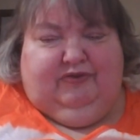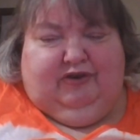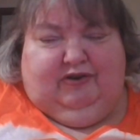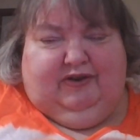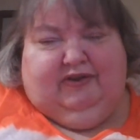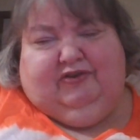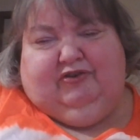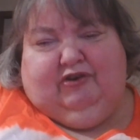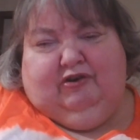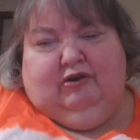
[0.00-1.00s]
it's
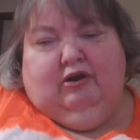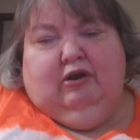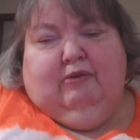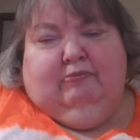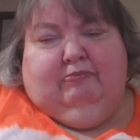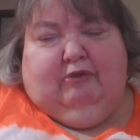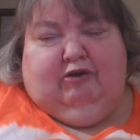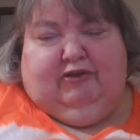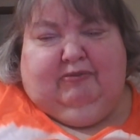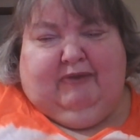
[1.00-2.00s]
turned.
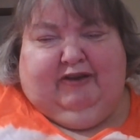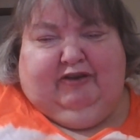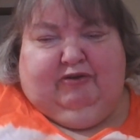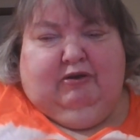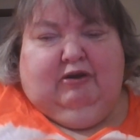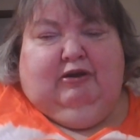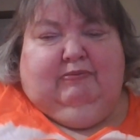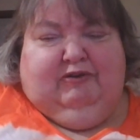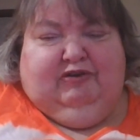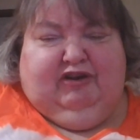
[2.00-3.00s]
Both of my
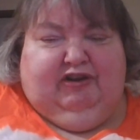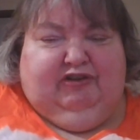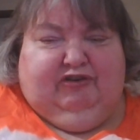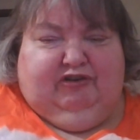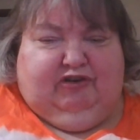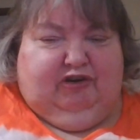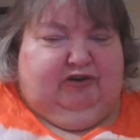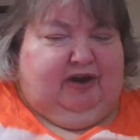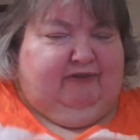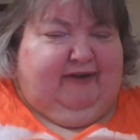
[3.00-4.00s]
machines are
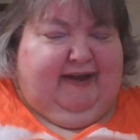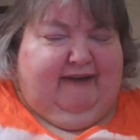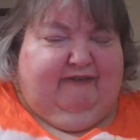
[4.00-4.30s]
turned off. I